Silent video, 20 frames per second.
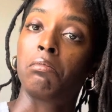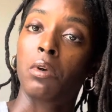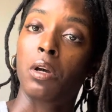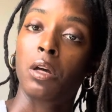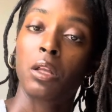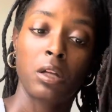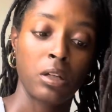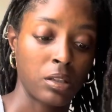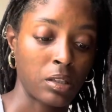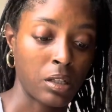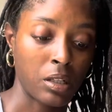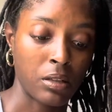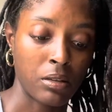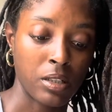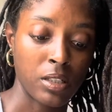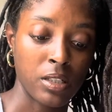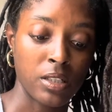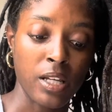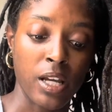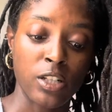I like that.
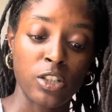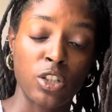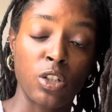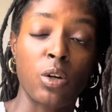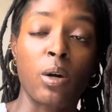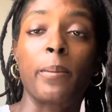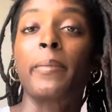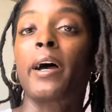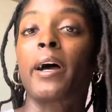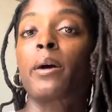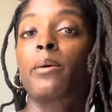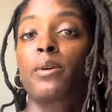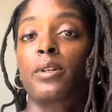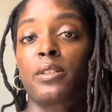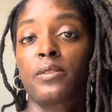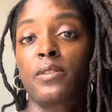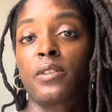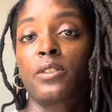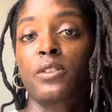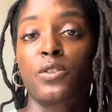It's actually going backwards
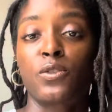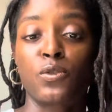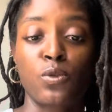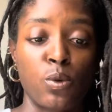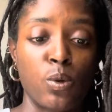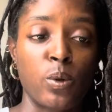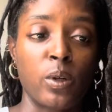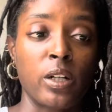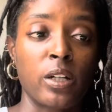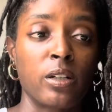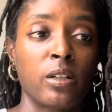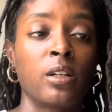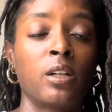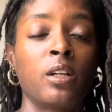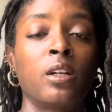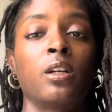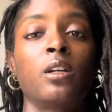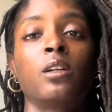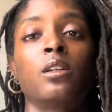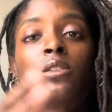versus forward.
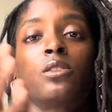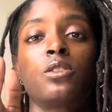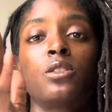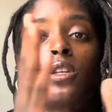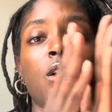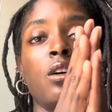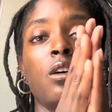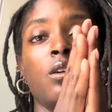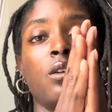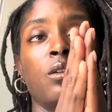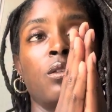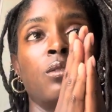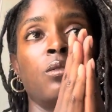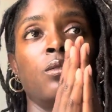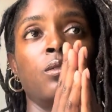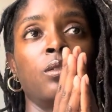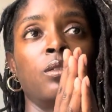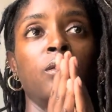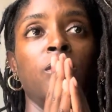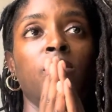So
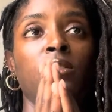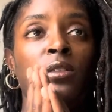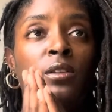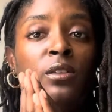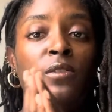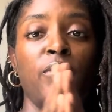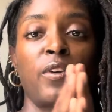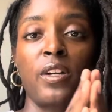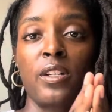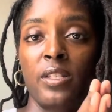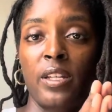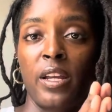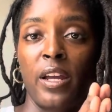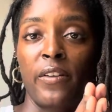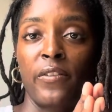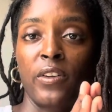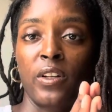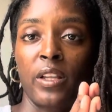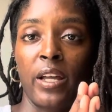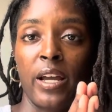the first day of
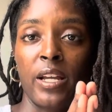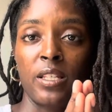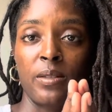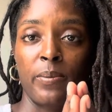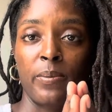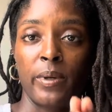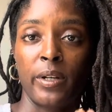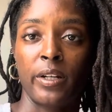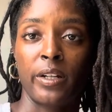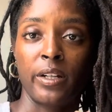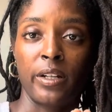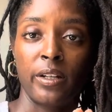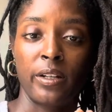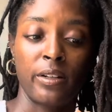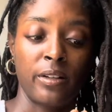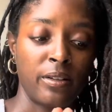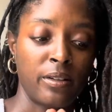your last period,